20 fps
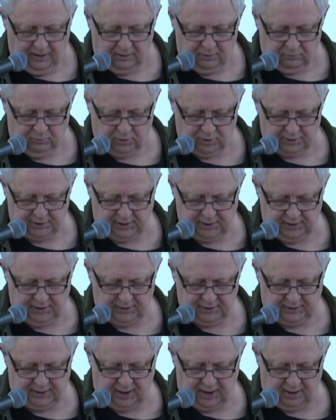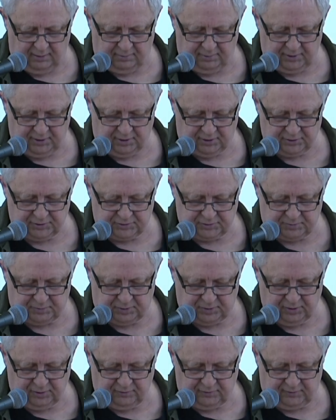Working at Gabriel's
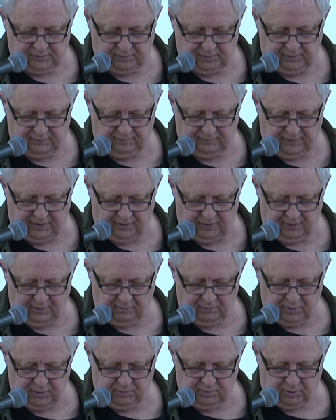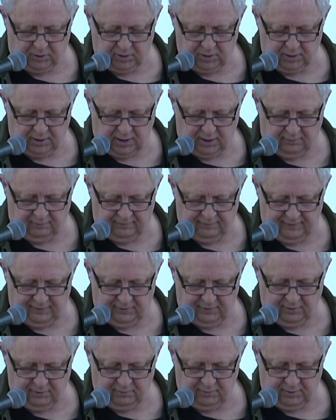proved to be very reward, a
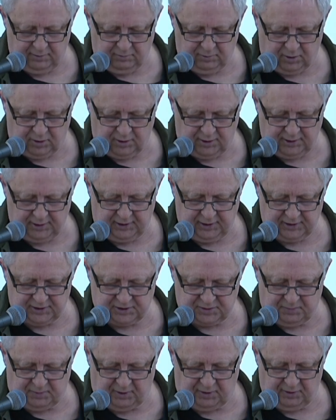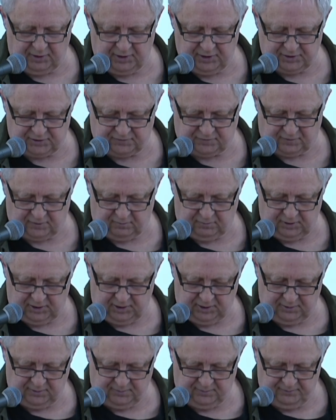very rewarding experience for me.
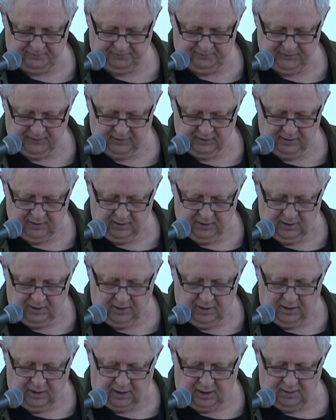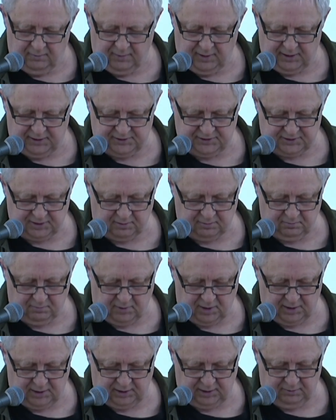I made some
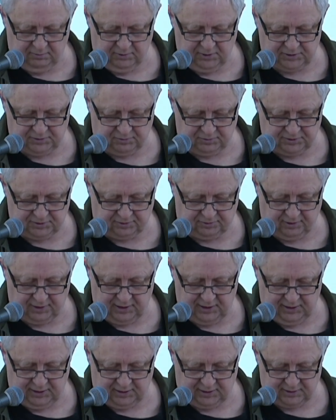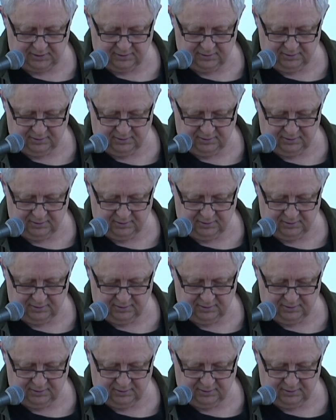money, which was great.